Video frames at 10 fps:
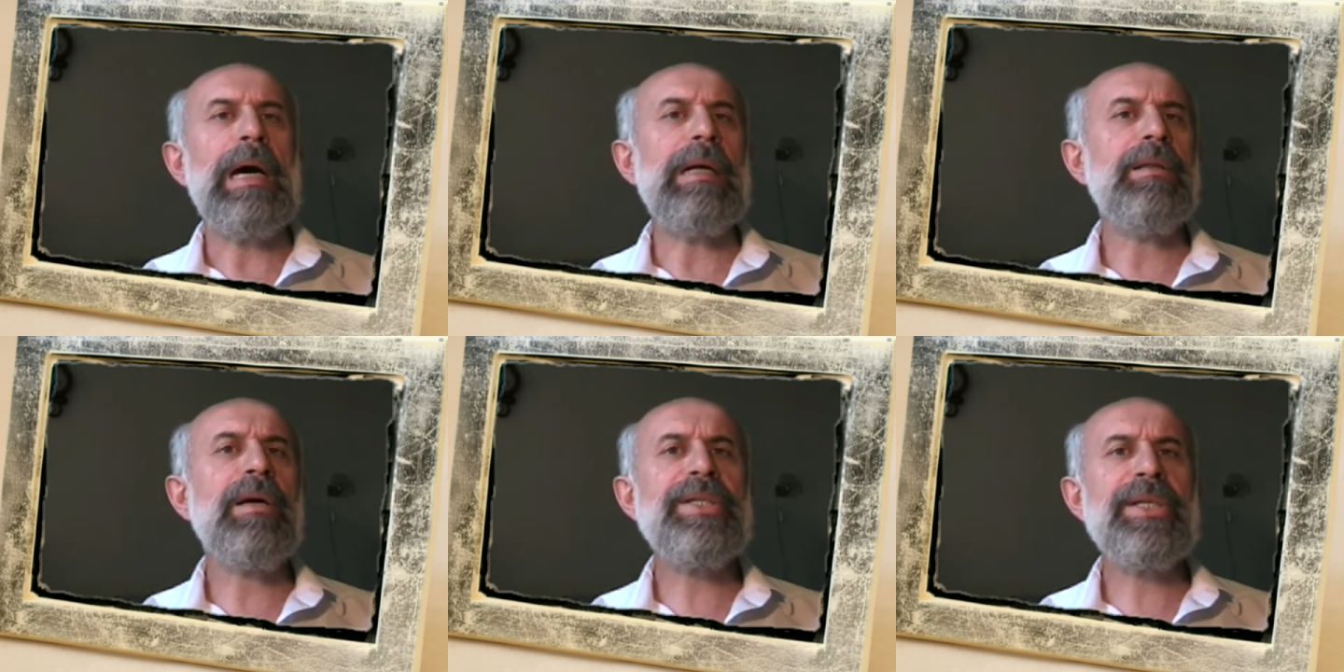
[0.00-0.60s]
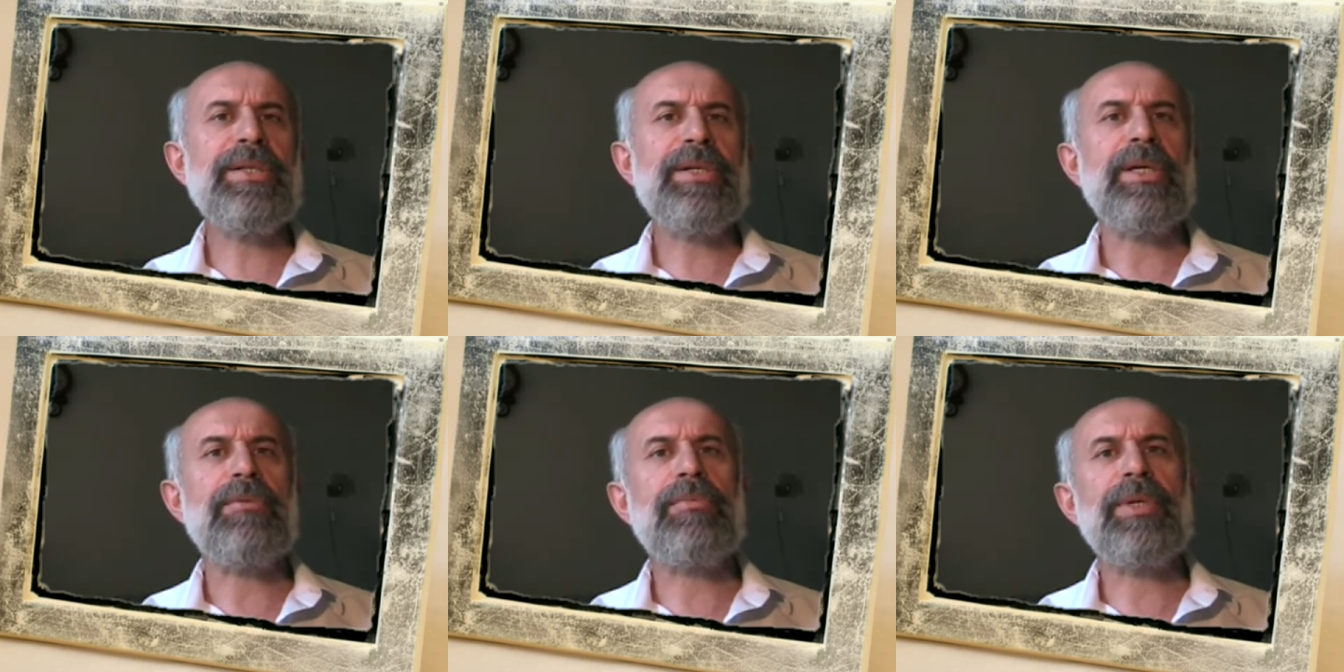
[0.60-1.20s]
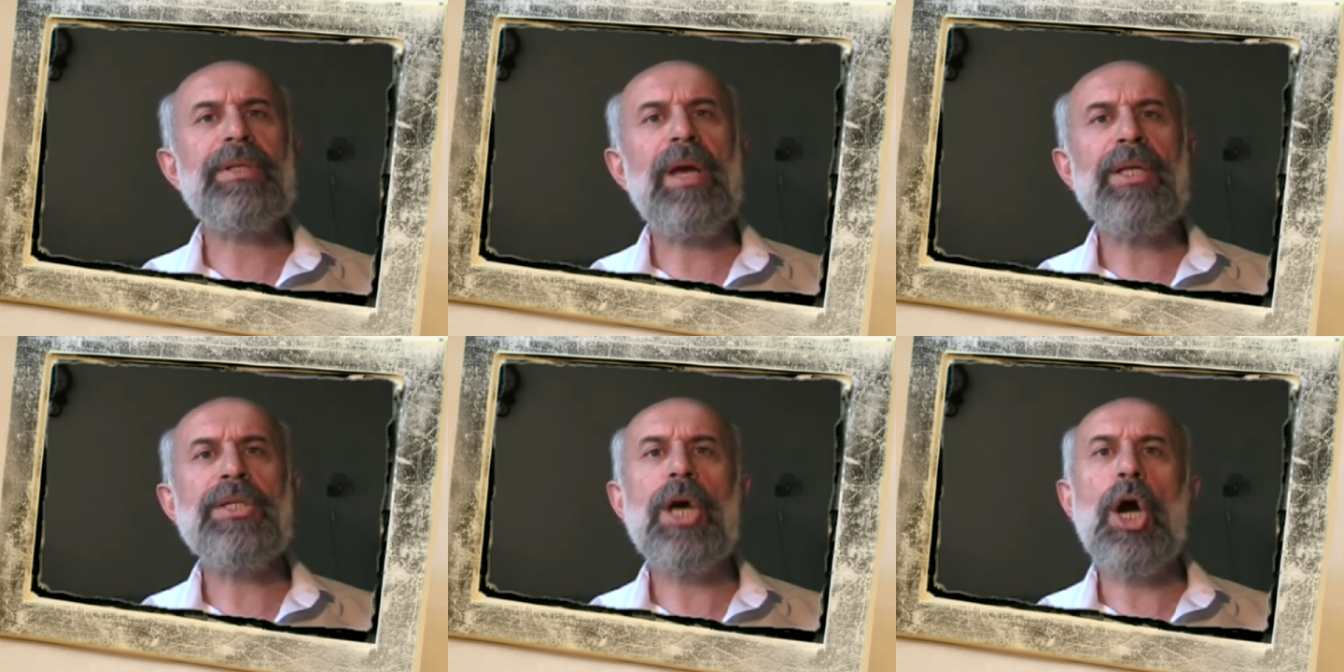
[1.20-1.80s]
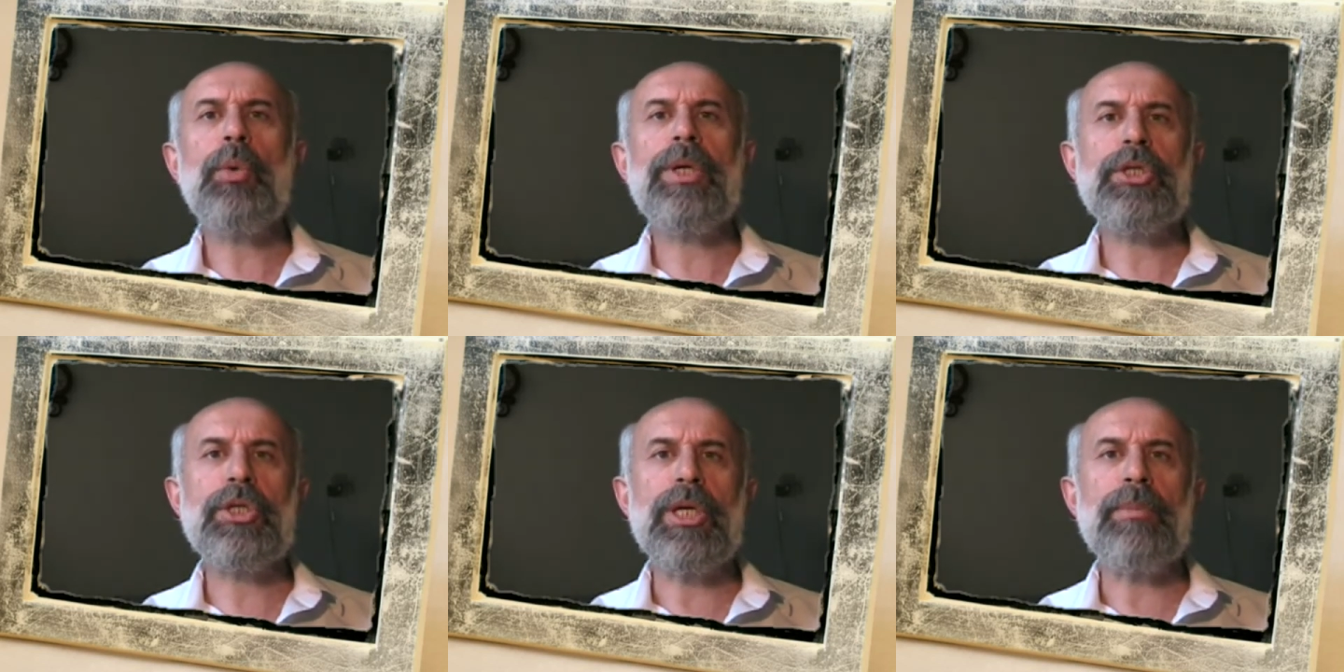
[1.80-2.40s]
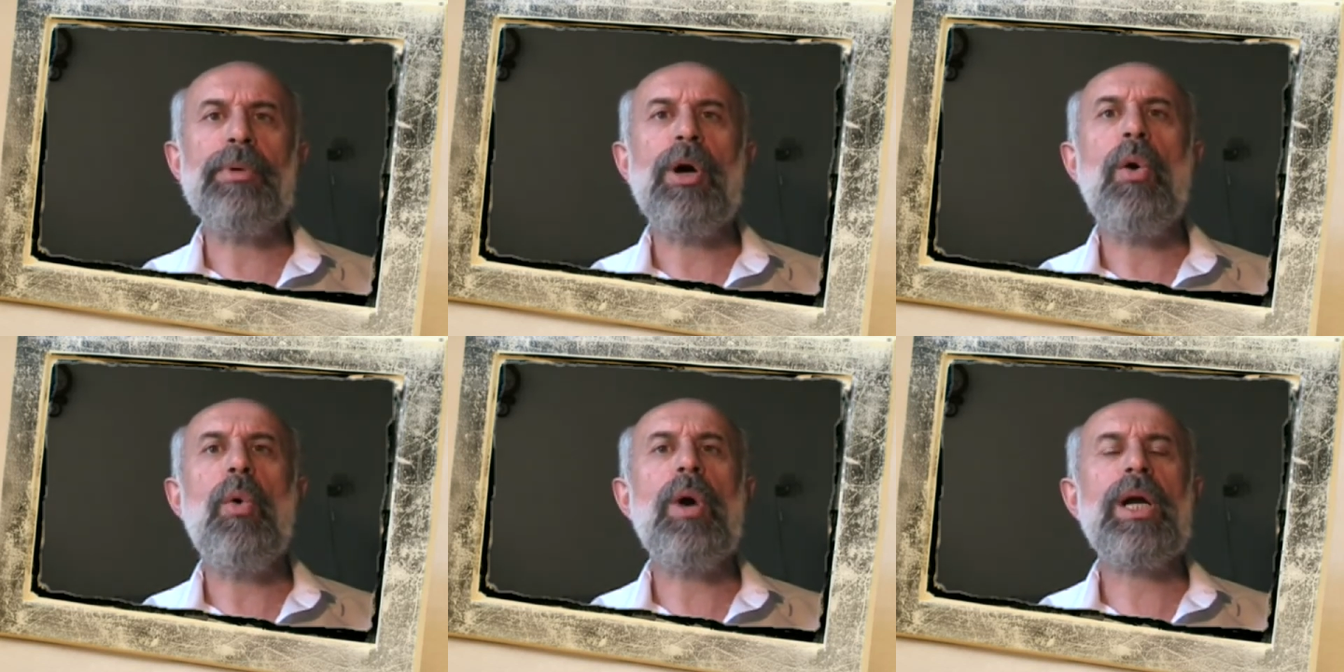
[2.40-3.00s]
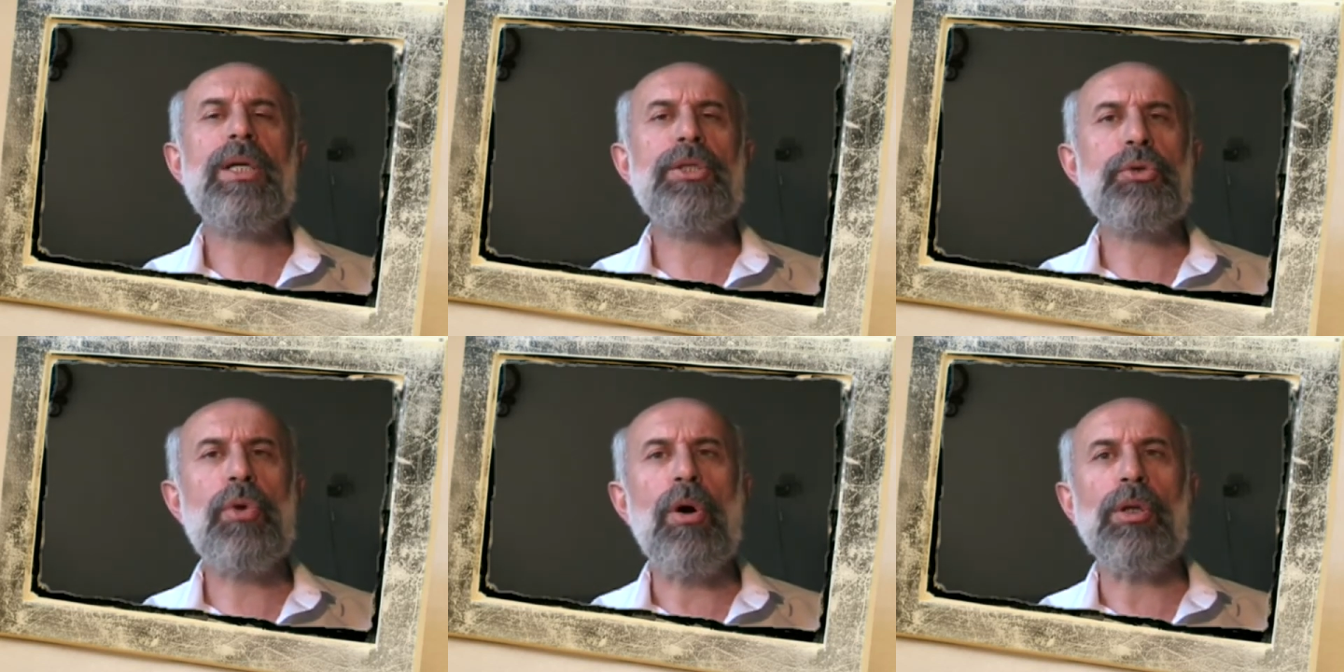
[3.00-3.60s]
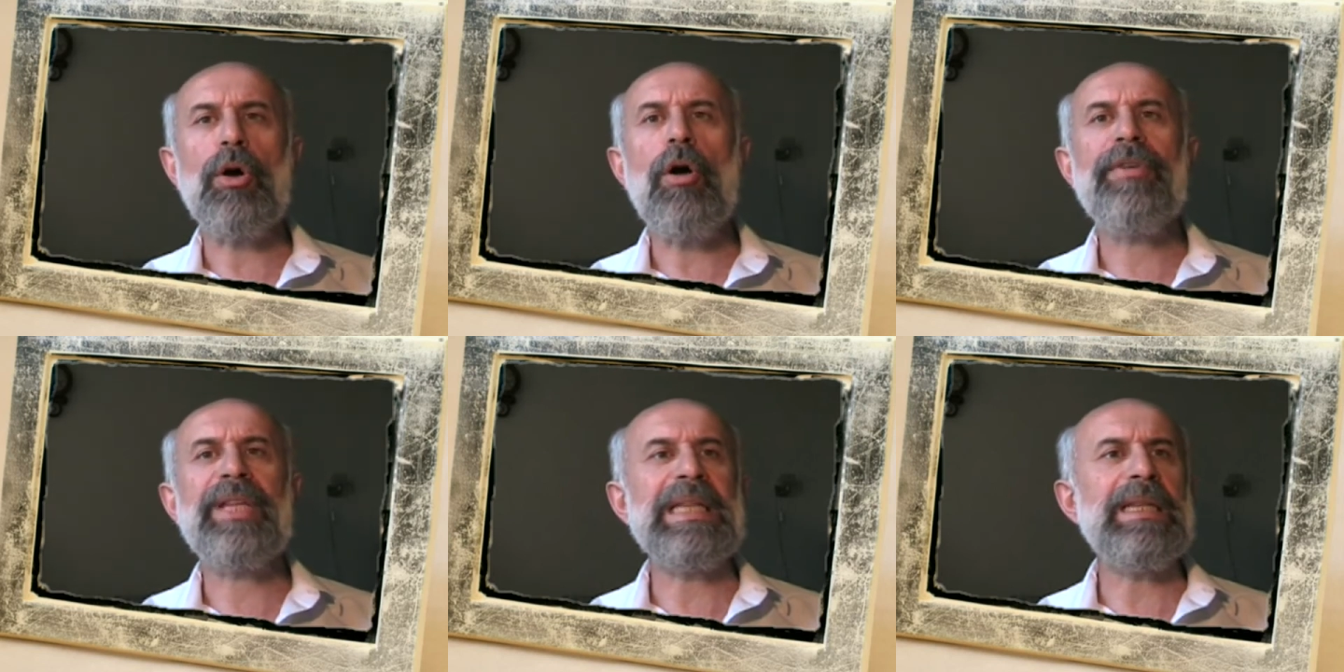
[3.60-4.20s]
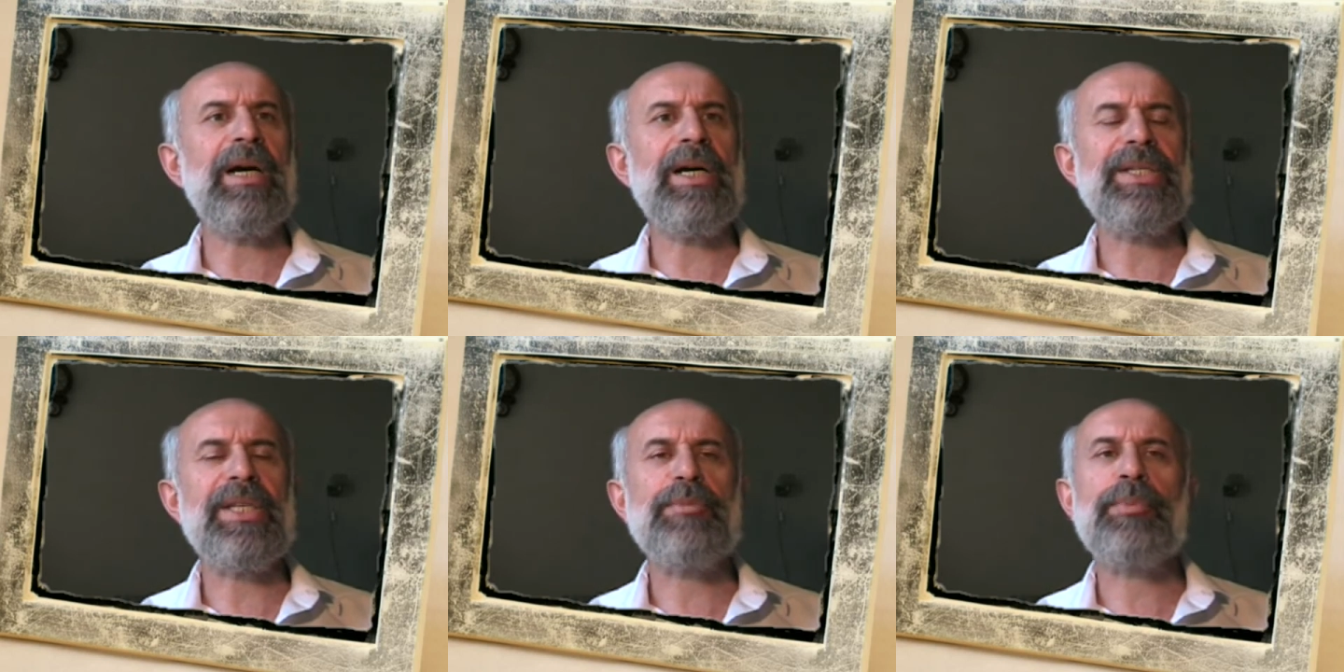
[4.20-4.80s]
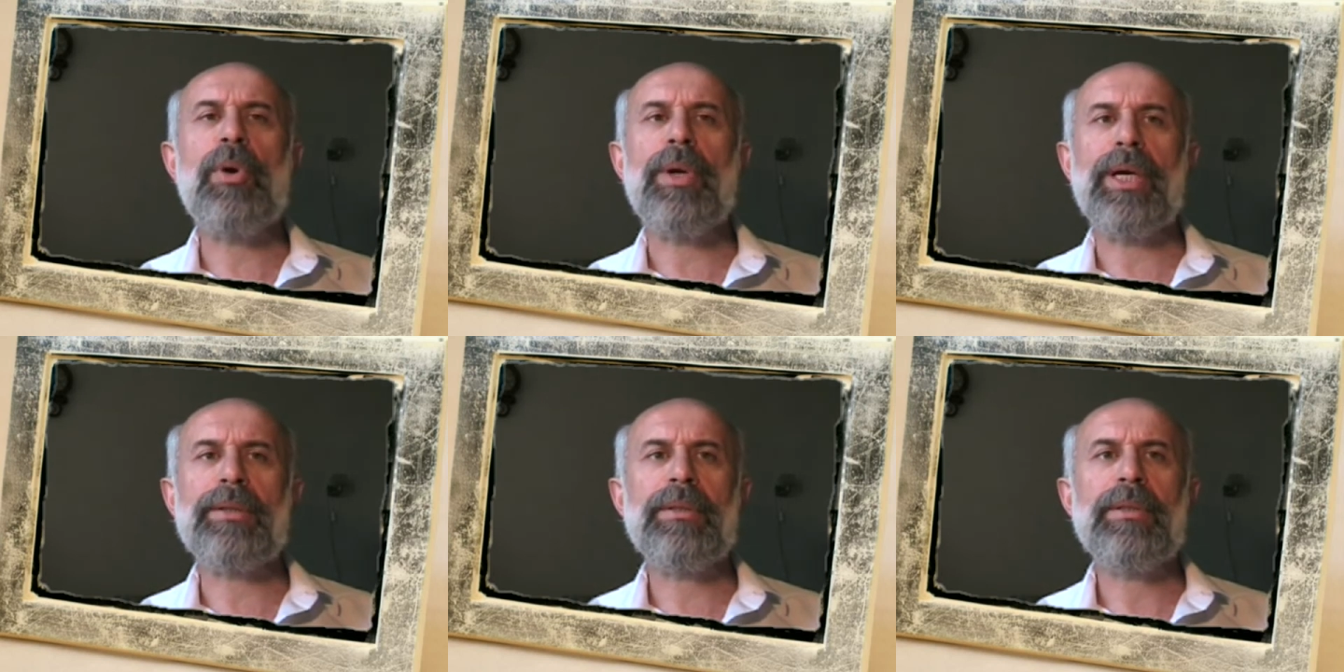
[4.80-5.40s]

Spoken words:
a licensor retains ownership or control over the licensed product.